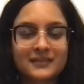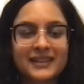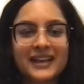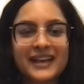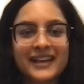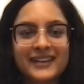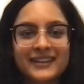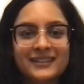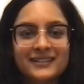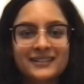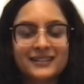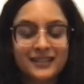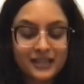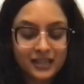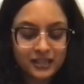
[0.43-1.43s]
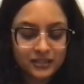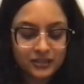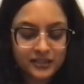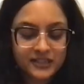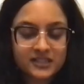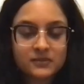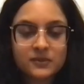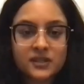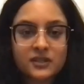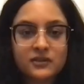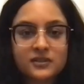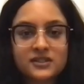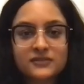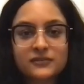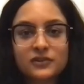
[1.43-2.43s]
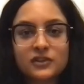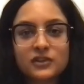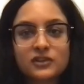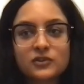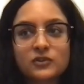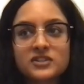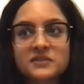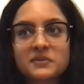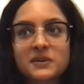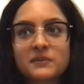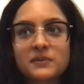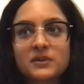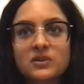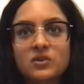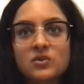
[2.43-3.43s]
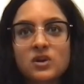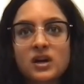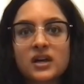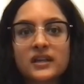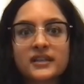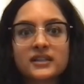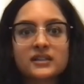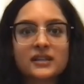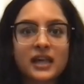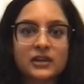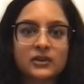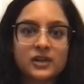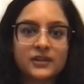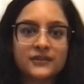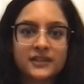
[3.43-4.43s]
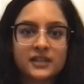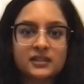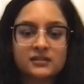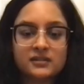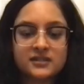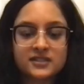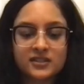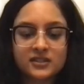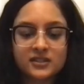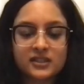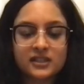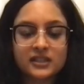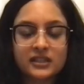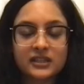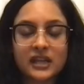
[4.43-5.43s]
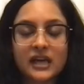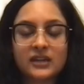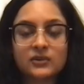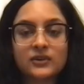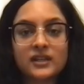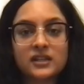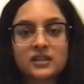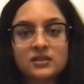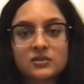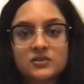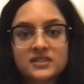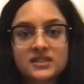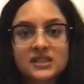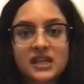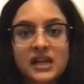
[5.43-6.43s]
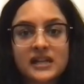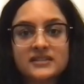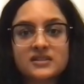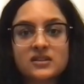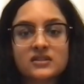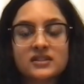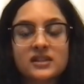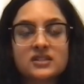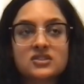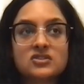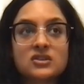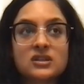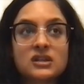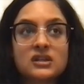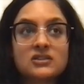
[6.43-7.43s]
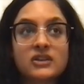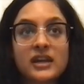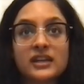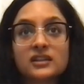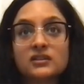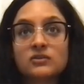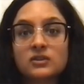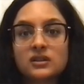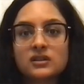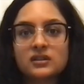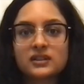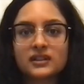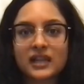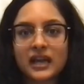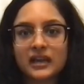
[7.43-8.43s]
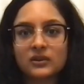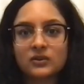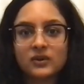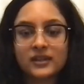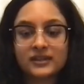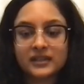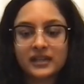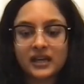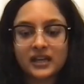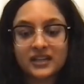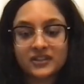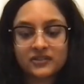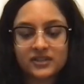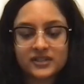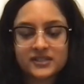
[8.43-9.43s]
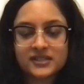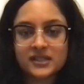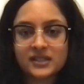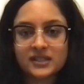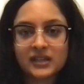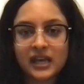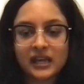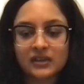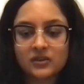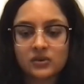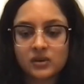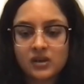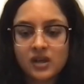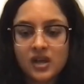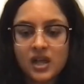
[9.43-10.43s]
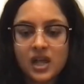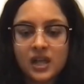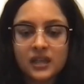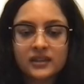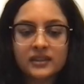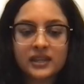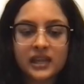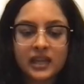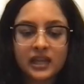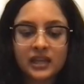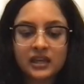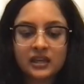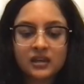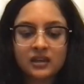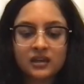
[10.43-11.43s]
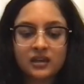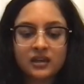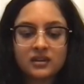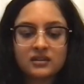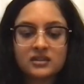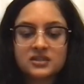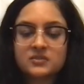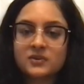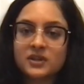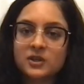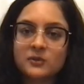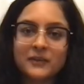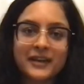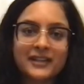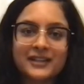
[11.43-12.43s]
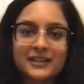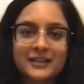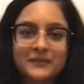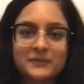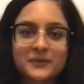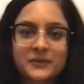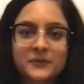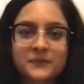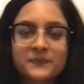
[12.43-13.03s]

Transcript: Hi, today's video is for those people who are either tarot card readers or they are tarot enthusiasts or they are still trying to learn tarot and they are interested in tarot. Then this video might help you.